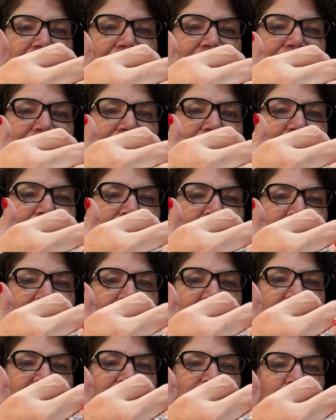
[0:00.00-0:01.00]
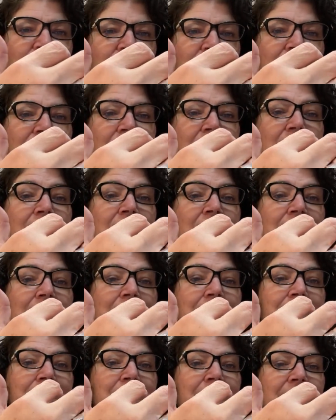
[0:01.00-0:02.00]
now, too, where they're kind of swollen
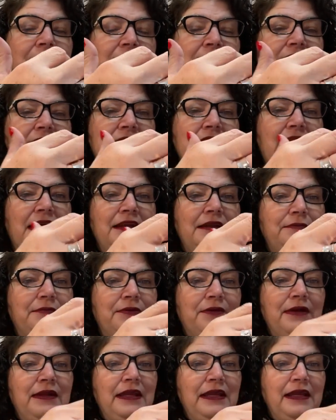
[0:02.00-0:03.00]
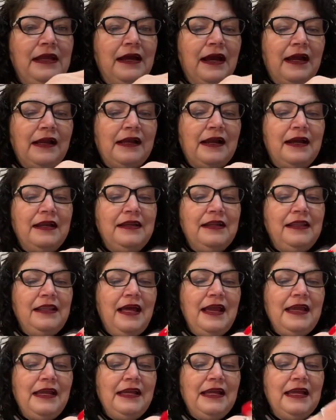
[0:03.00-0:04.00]
but it's kind of pretty. I kind of
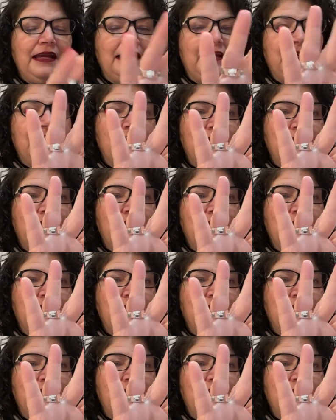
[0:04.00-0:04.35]
like it.